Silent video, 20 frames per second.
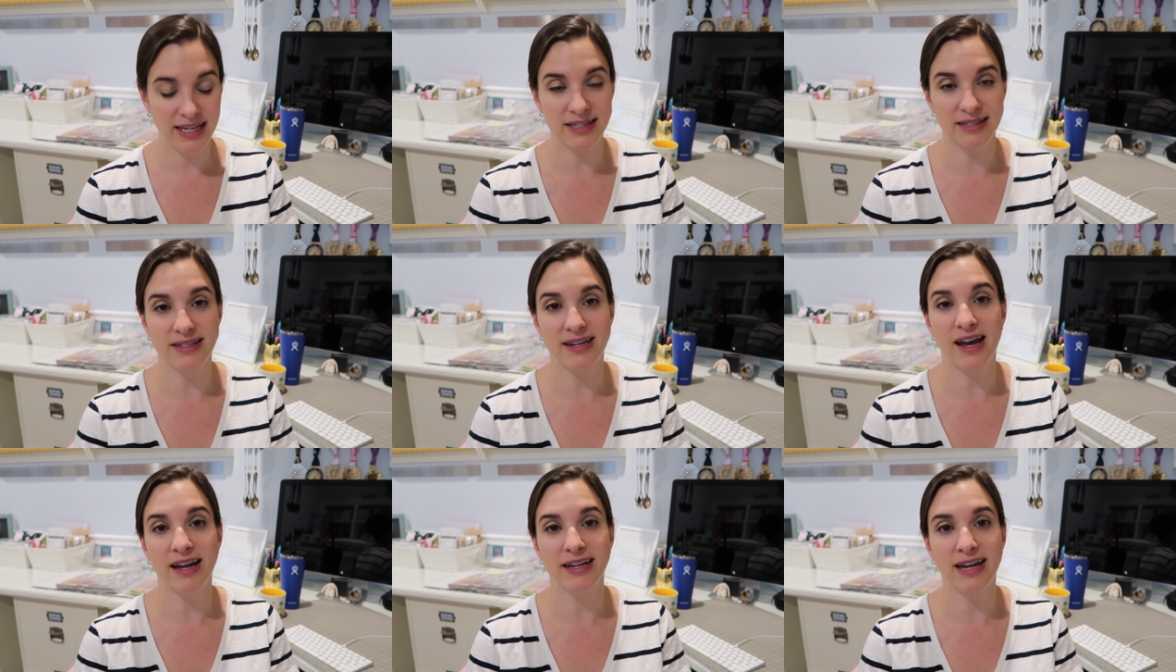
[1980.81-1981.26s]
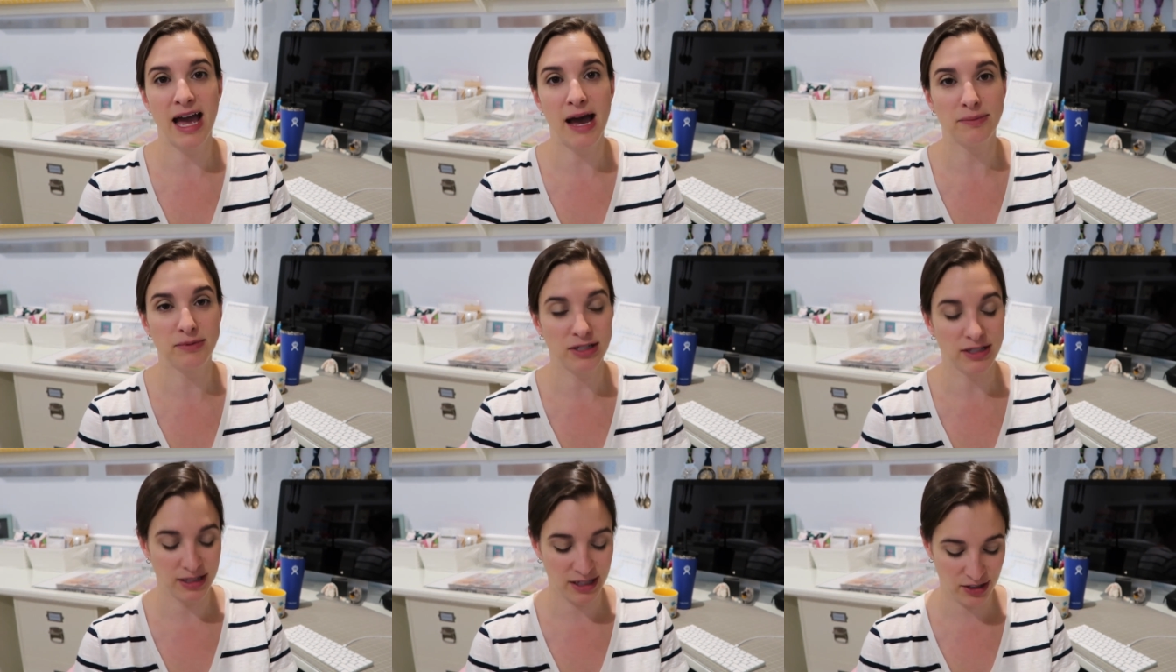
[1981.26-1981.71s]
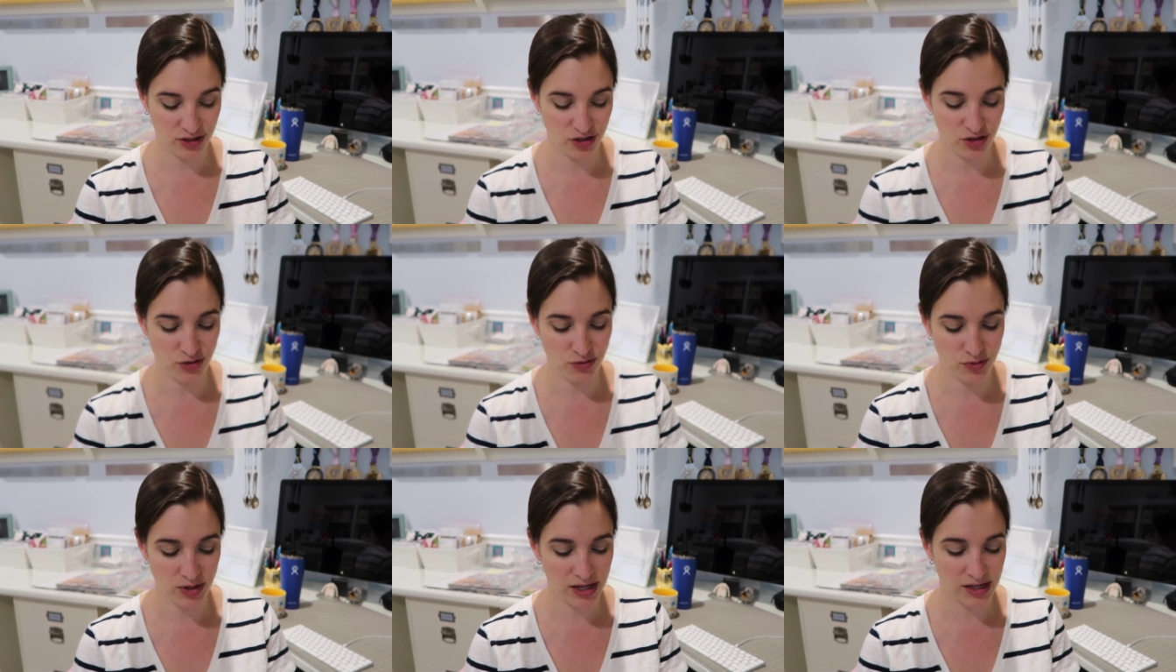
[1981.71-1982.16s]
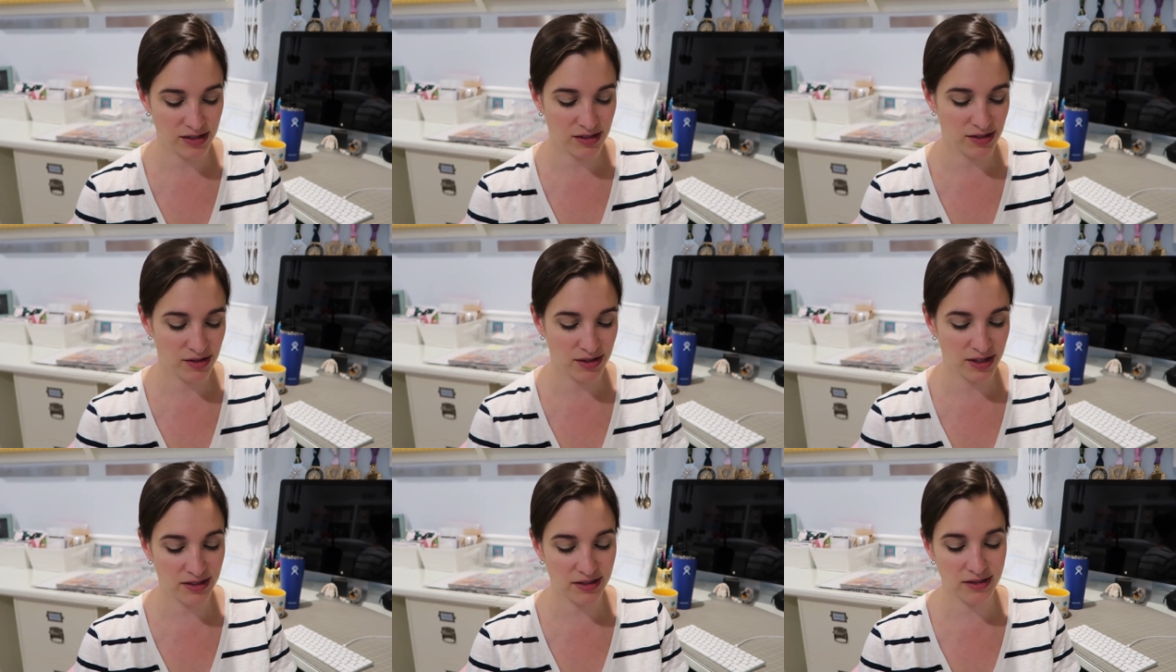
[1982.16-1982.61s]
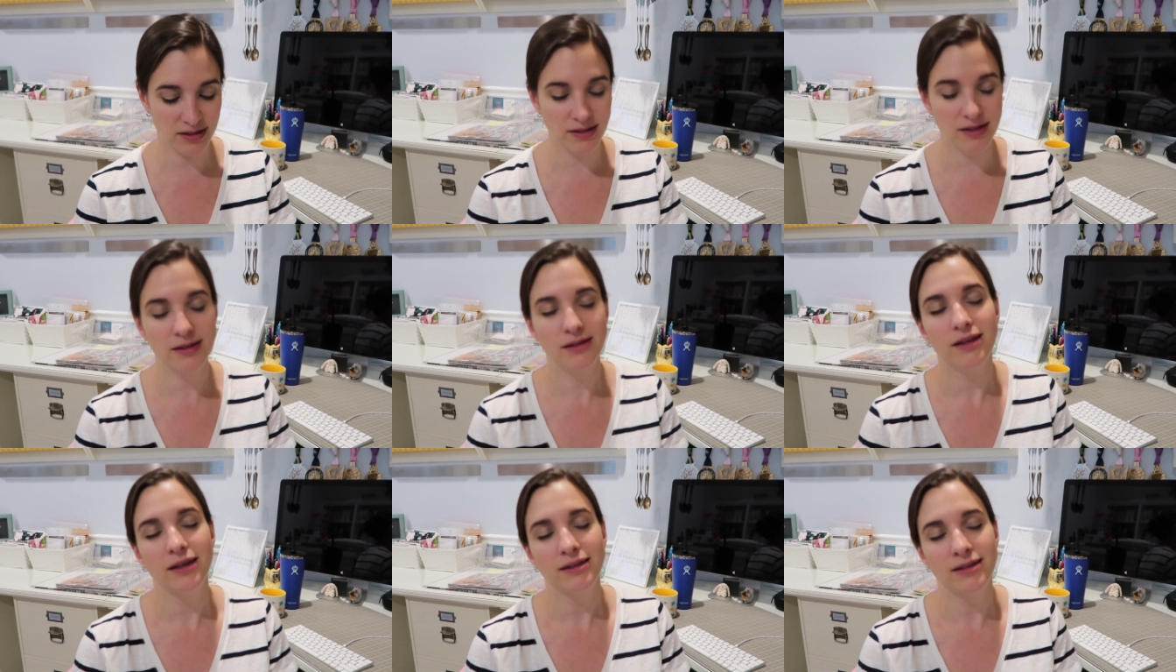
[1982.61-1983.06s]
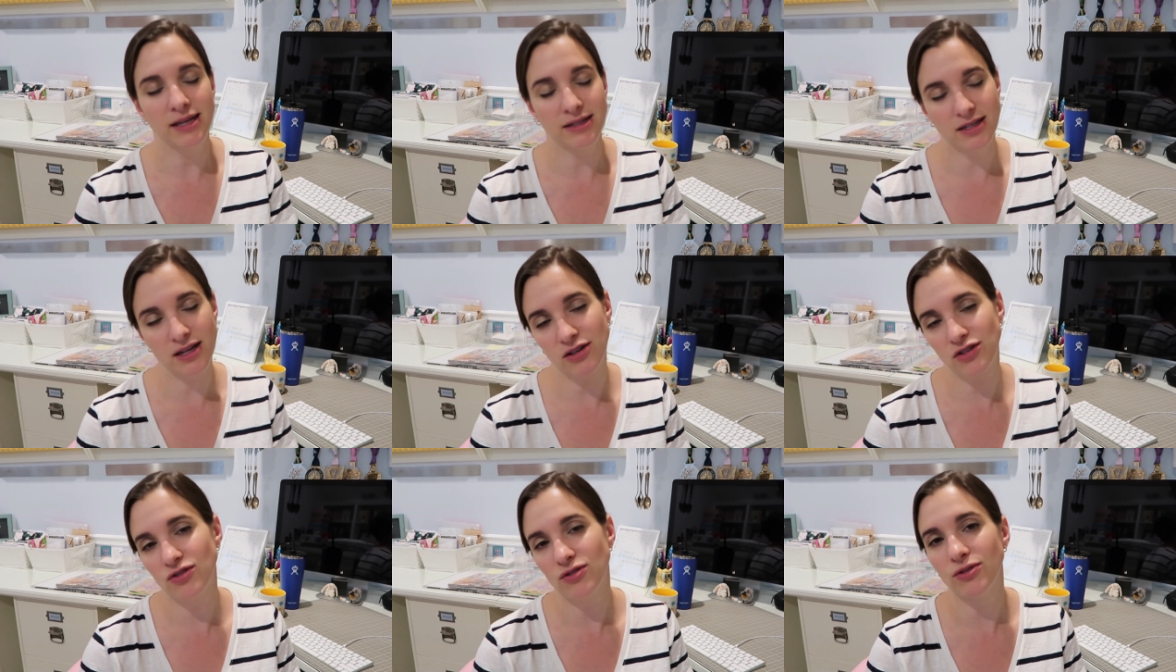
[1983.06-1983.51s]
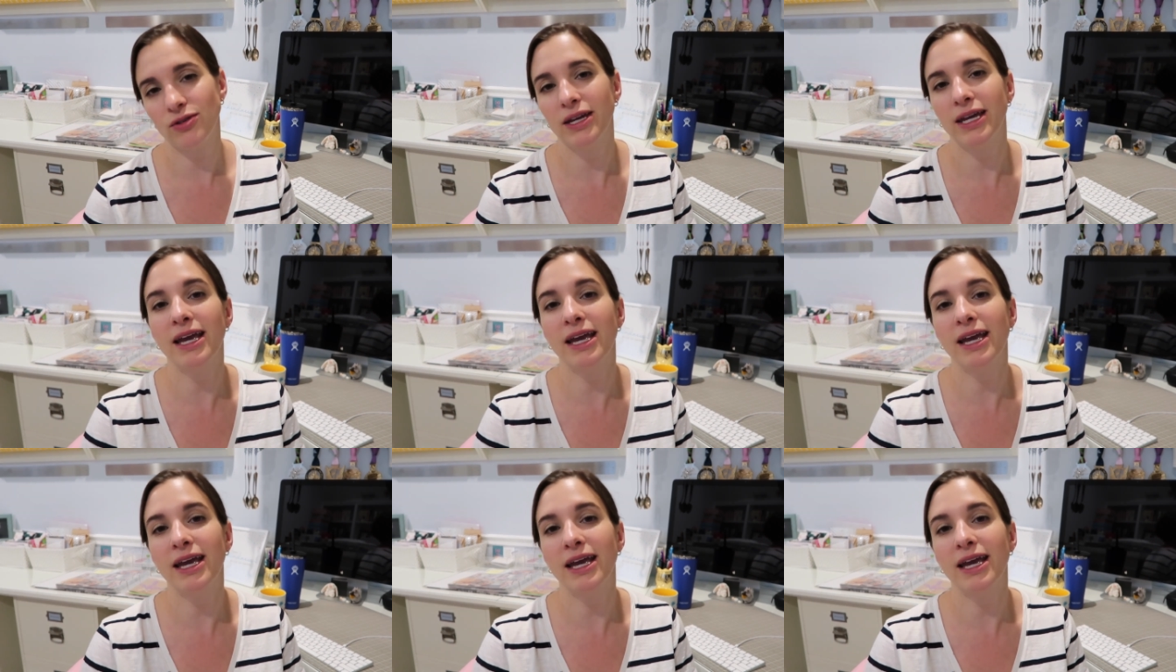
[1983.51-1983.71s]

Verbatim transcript: He has not napped in like two weeks, so that's, that's not true.